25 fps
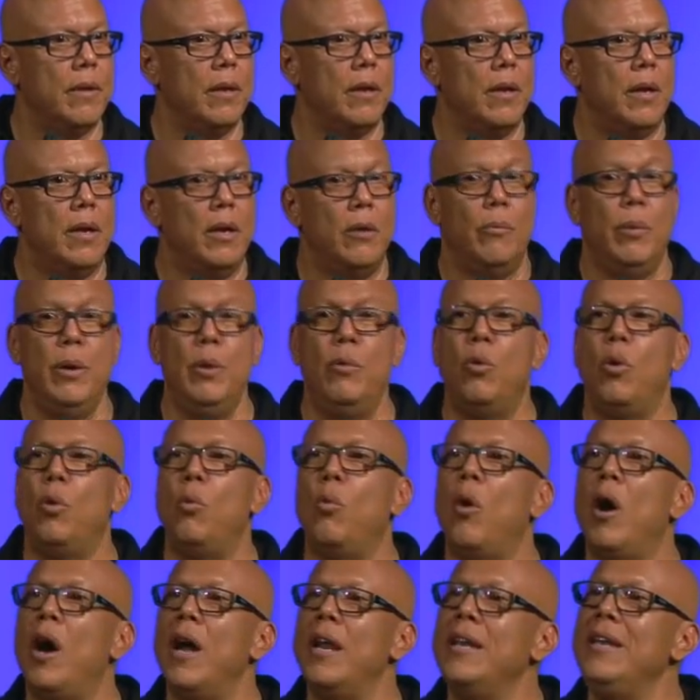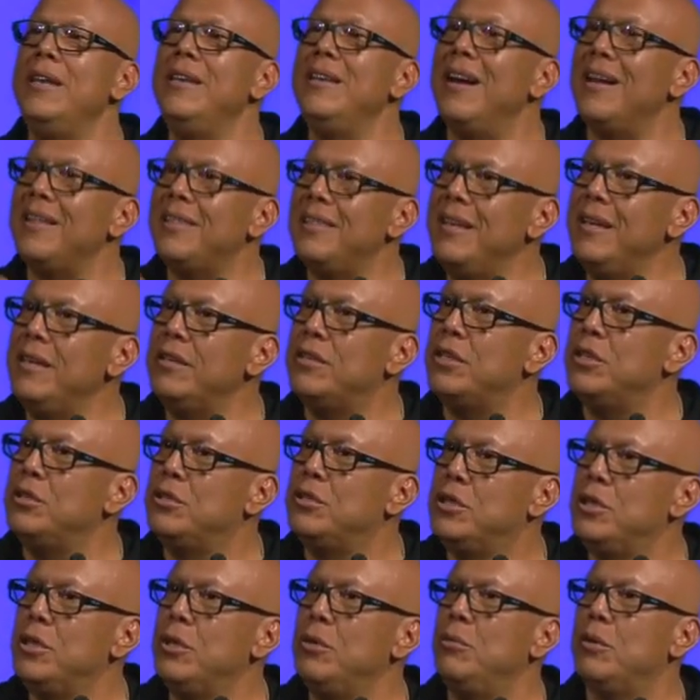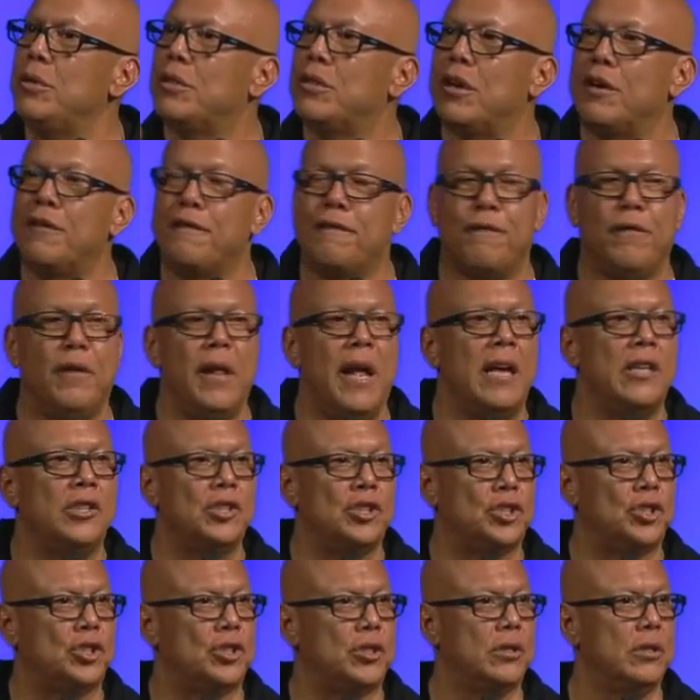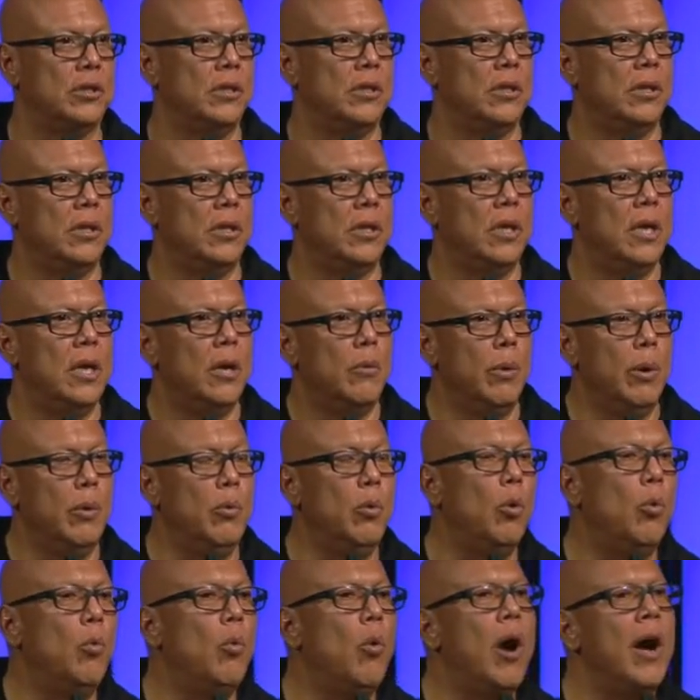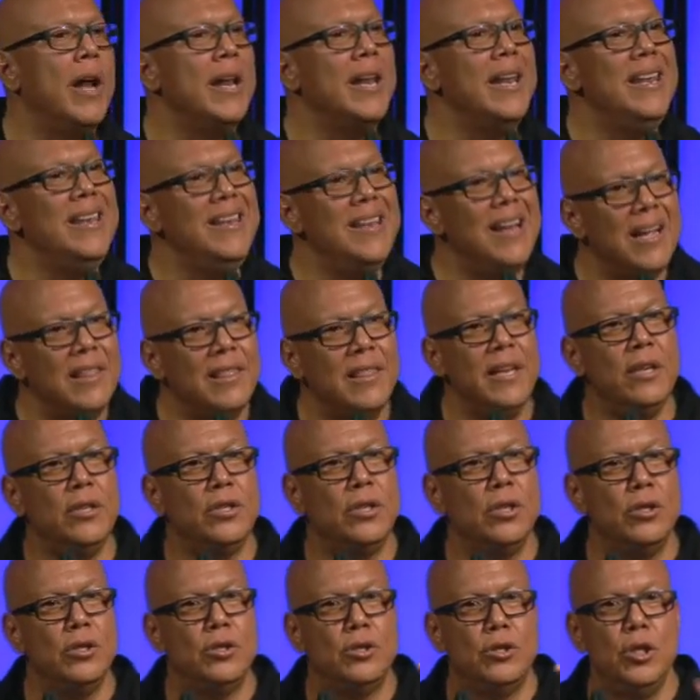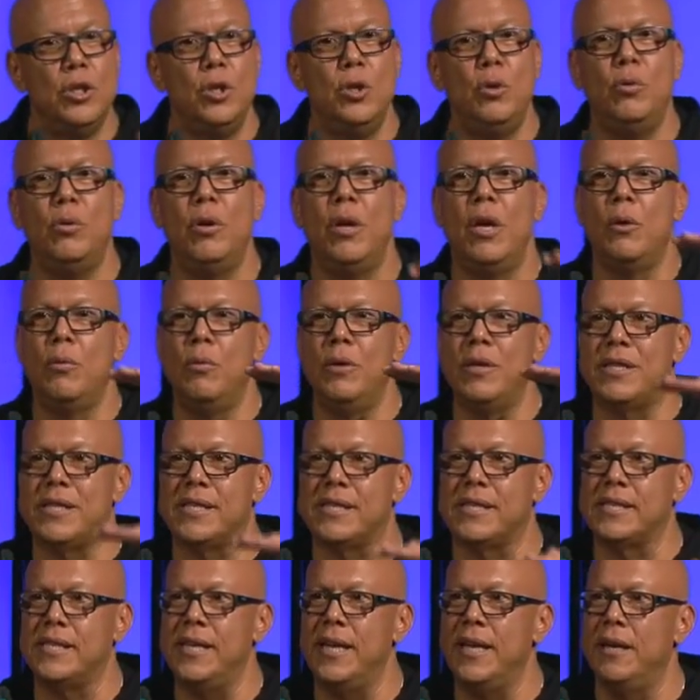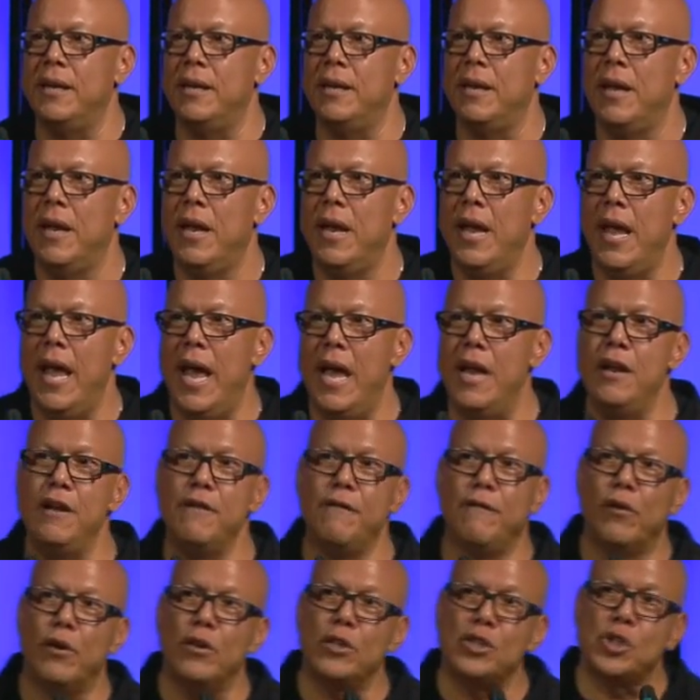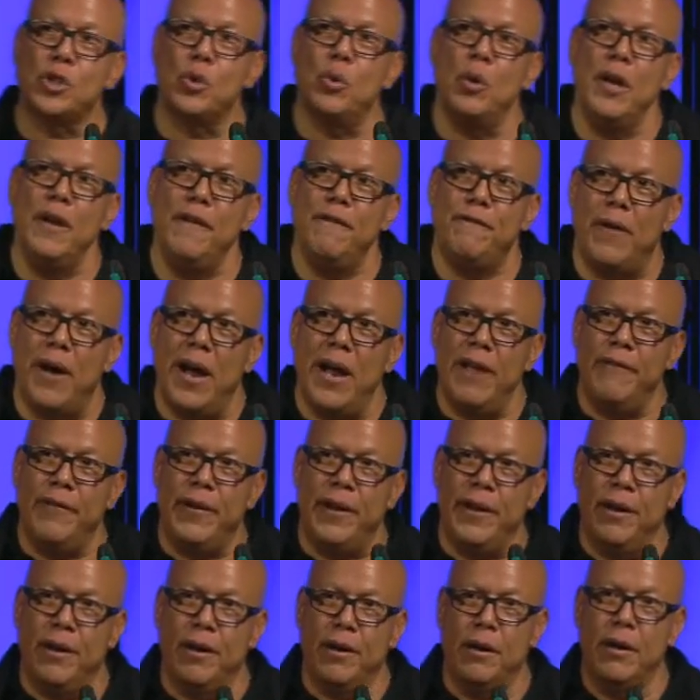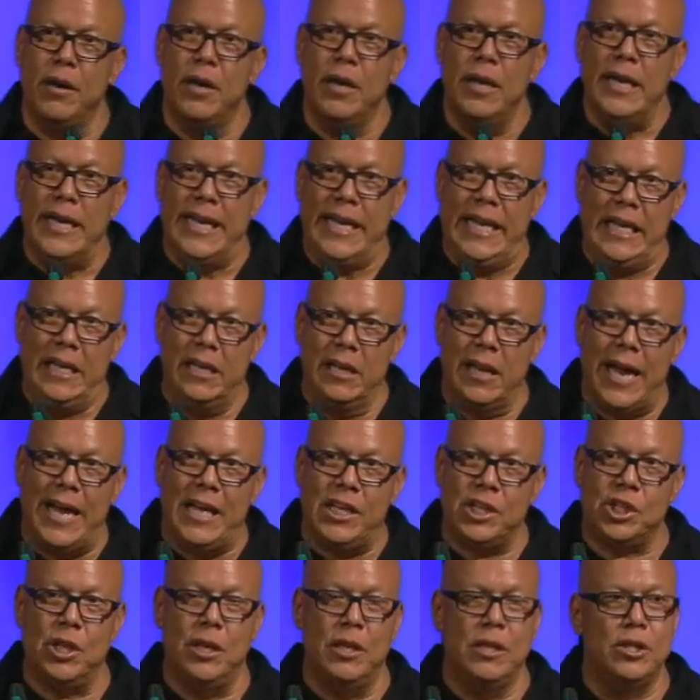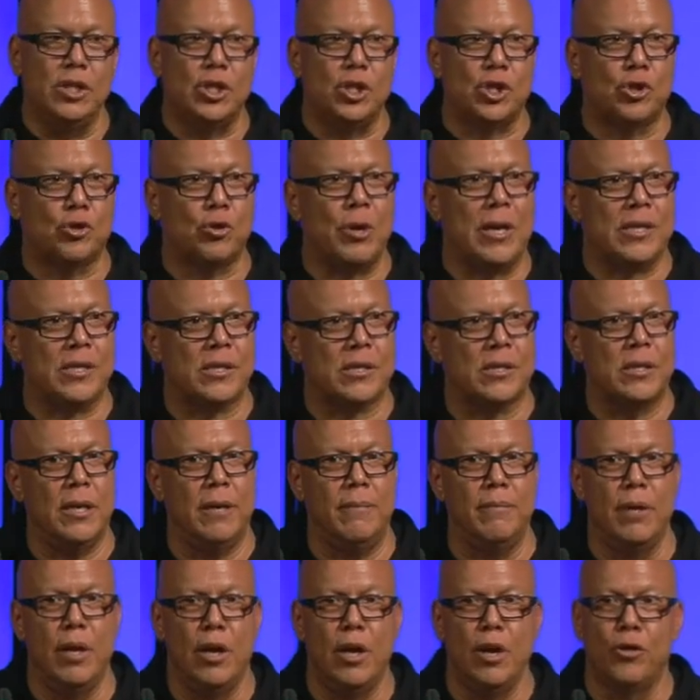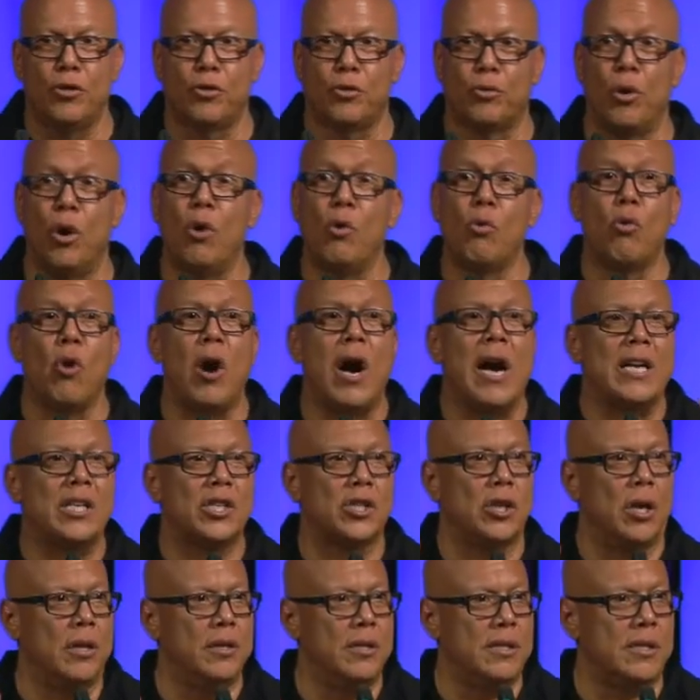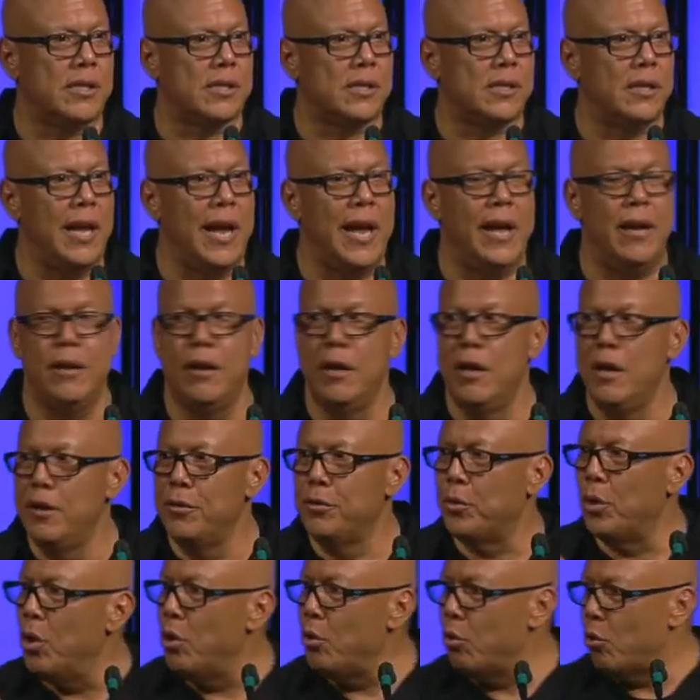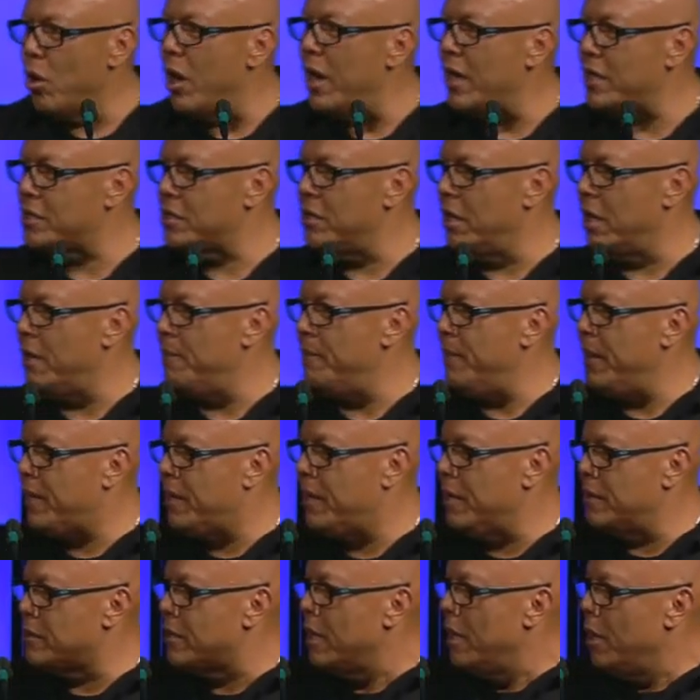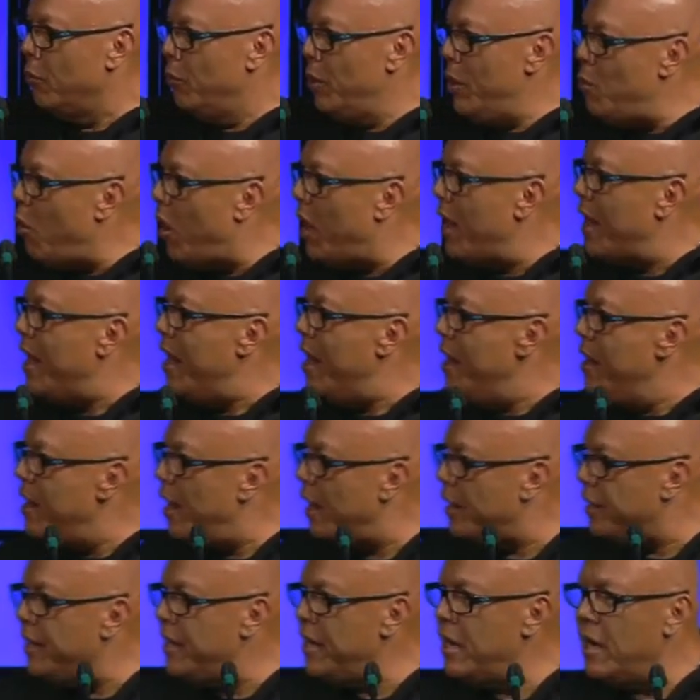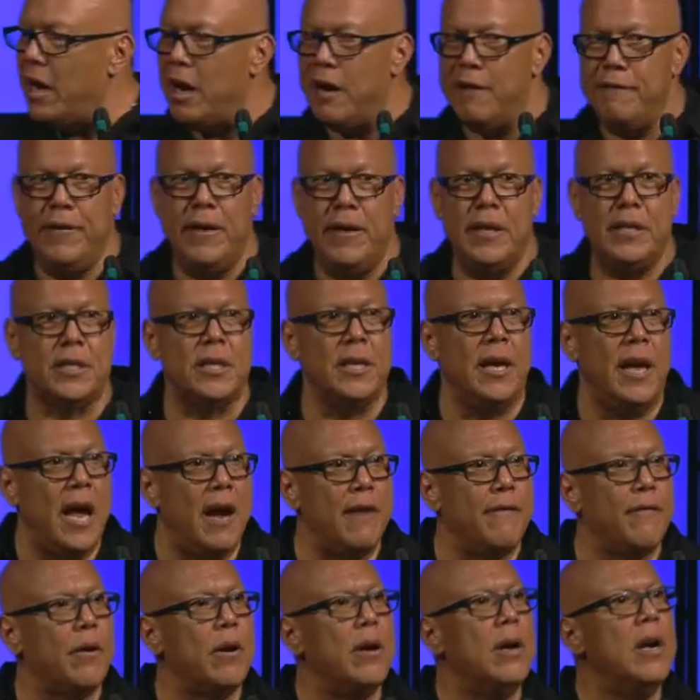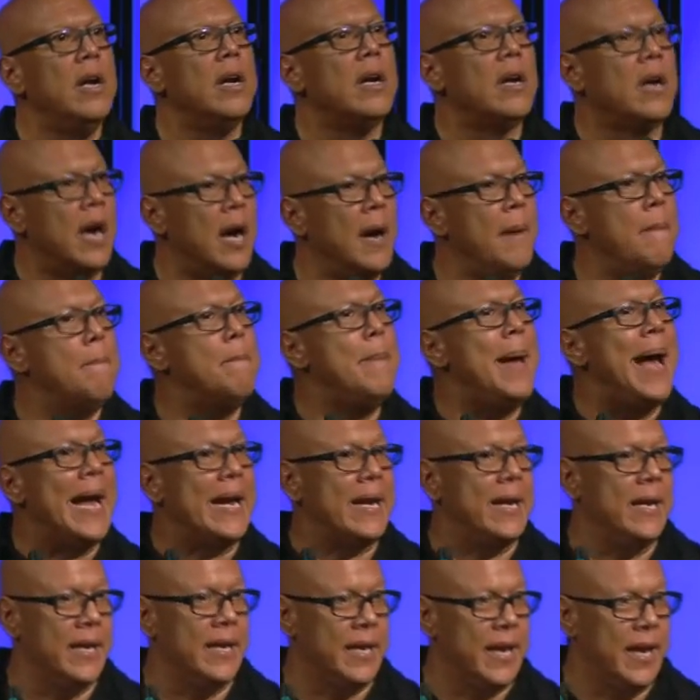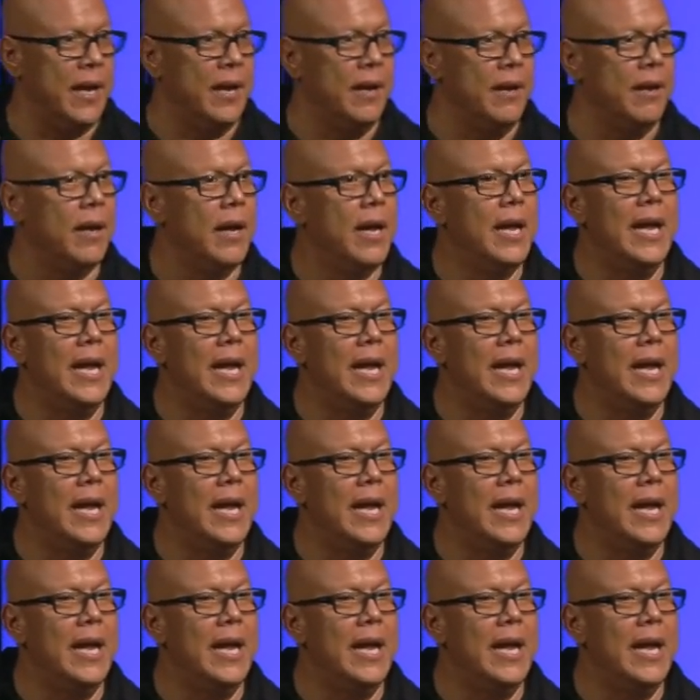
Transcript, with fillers: We will want nothing to do with our flesh. We will want nothing to do with sin. And in verse 25 here, Elisha instructs them Throw rocks on this land. Throw rocks on it because we want nothing of it to ever come back again.